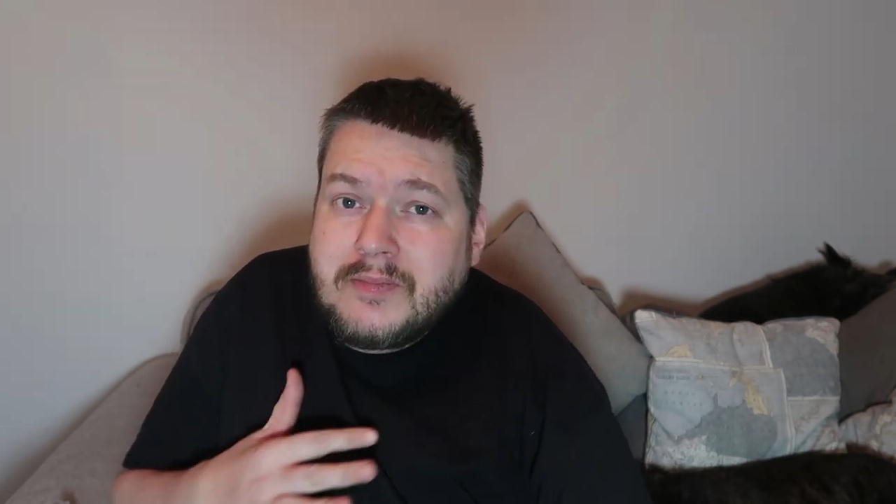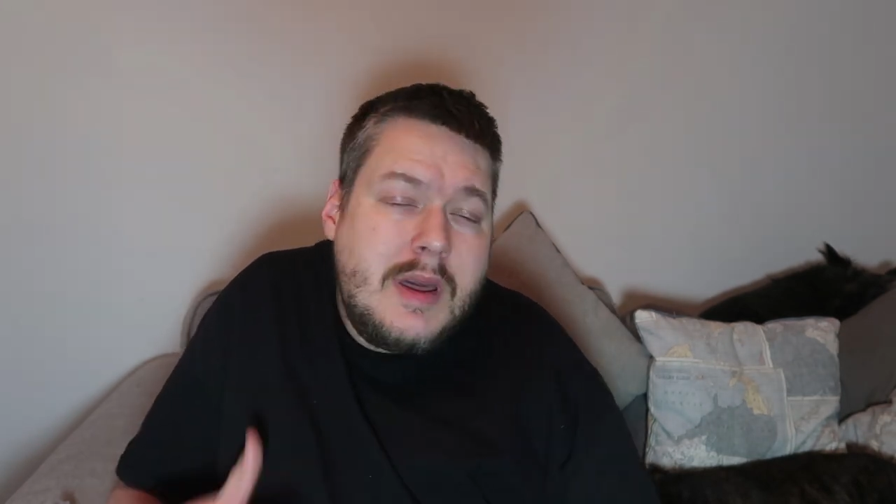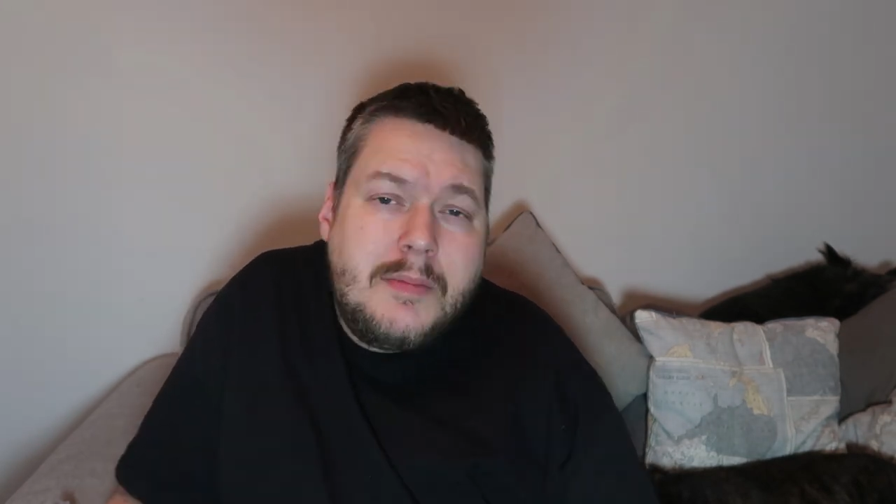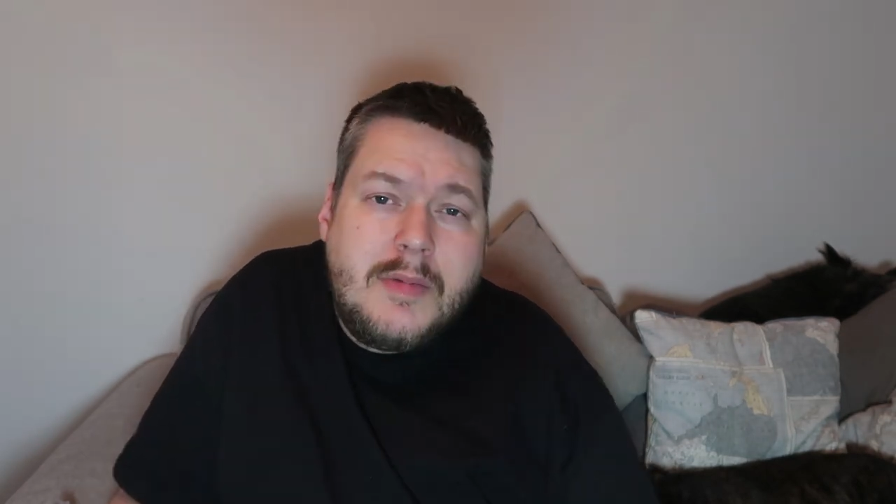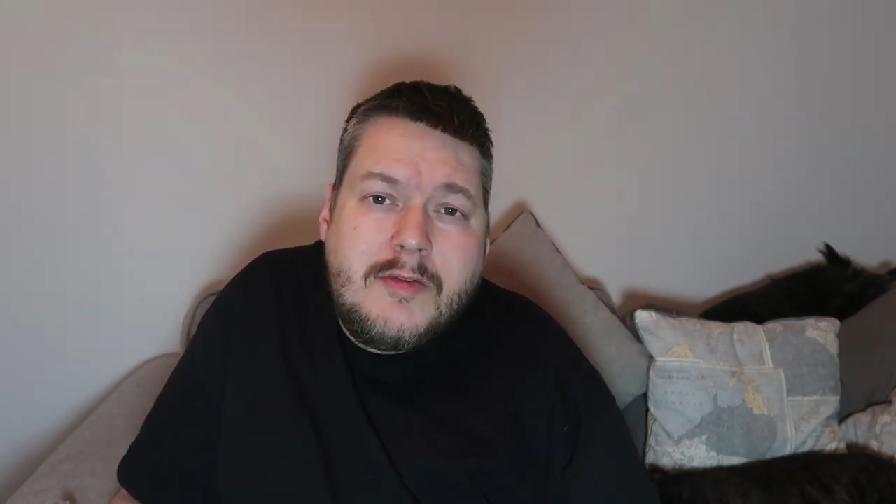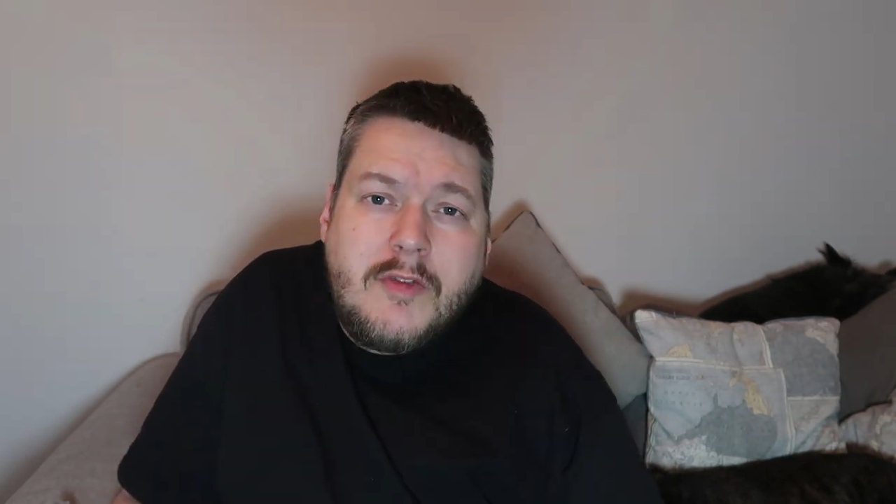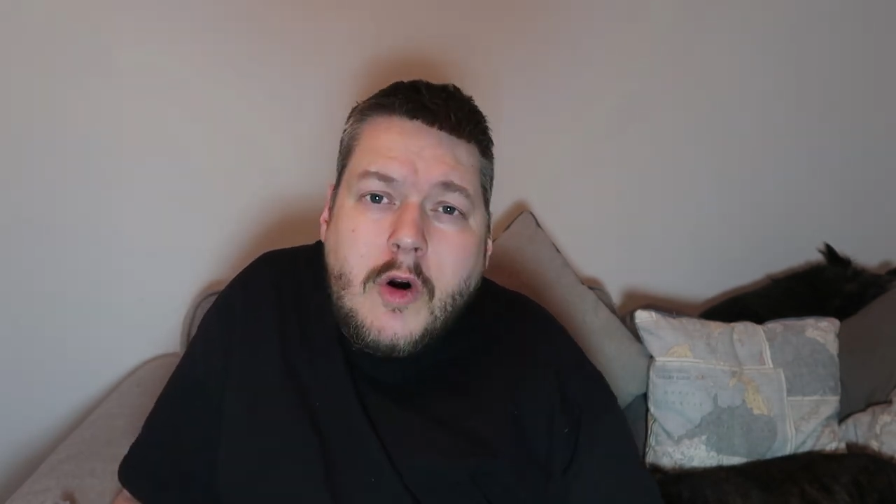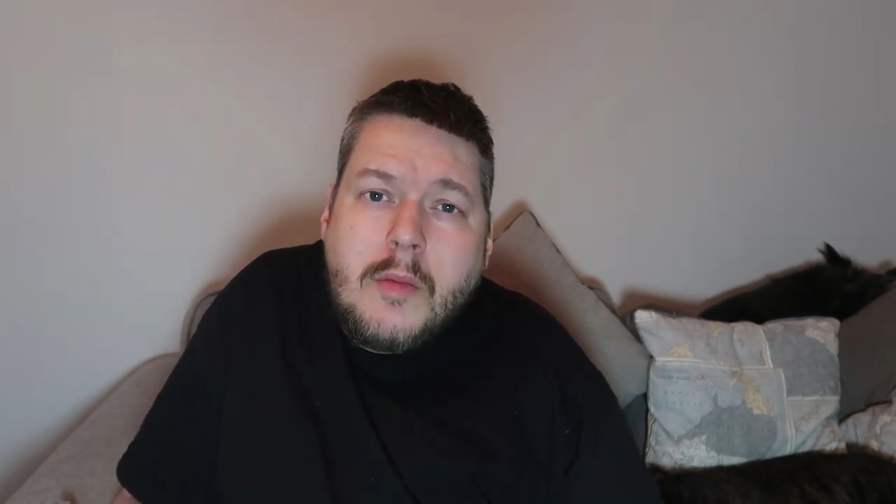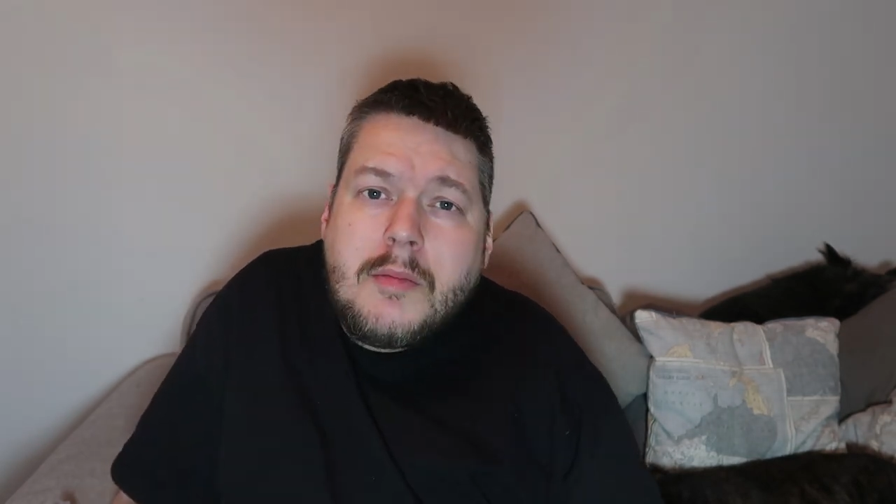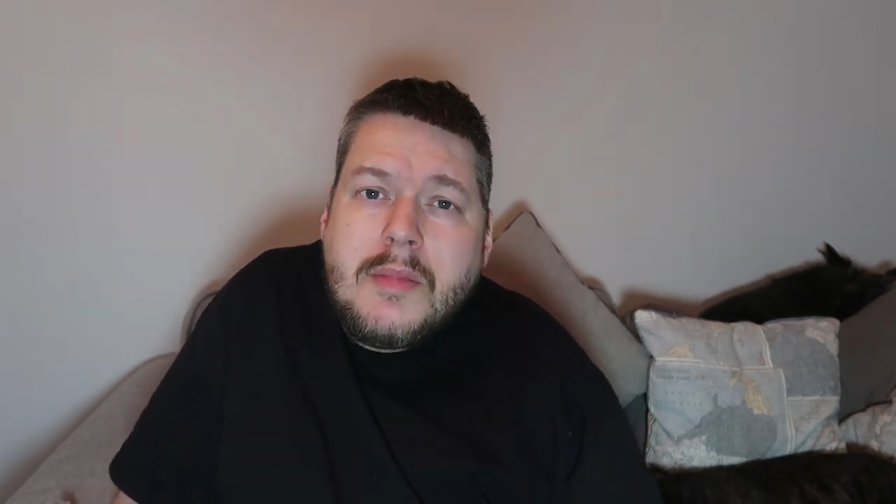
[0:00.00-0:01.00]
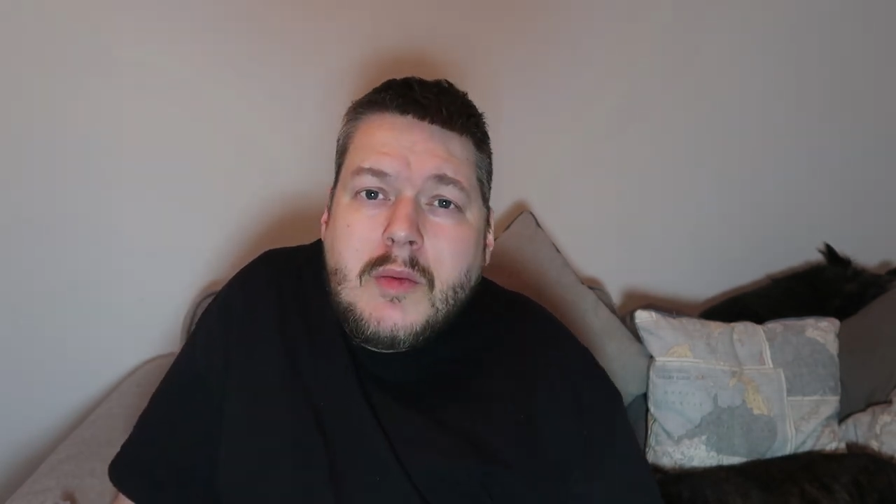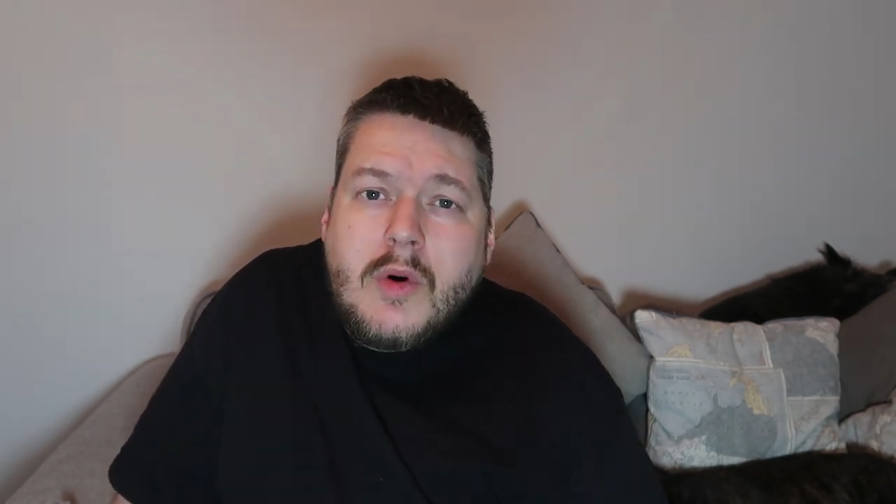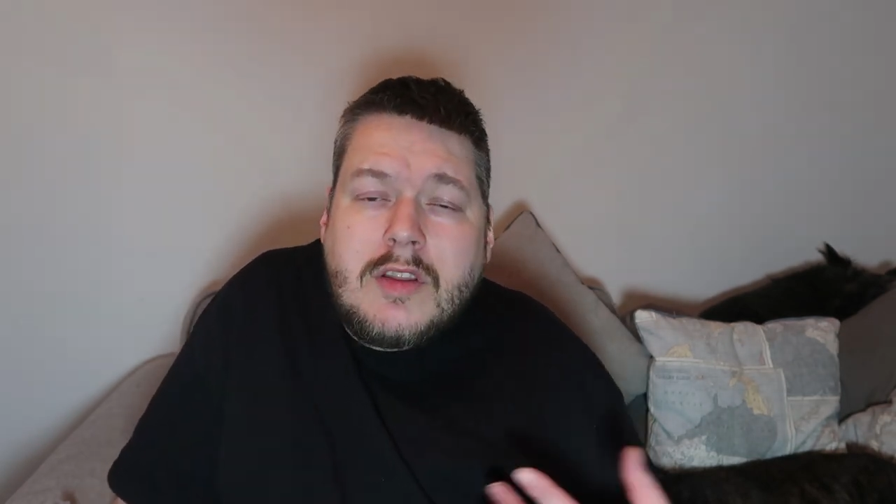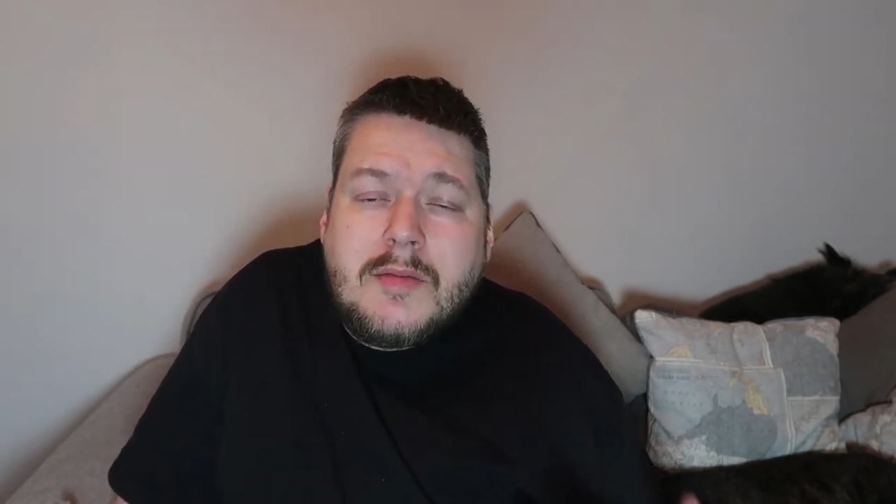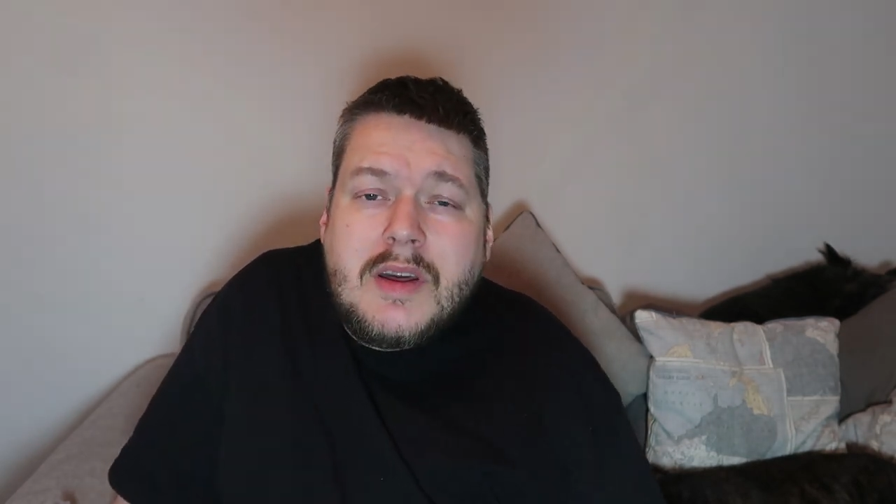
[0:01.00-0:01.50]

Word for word: me performing, me wanting to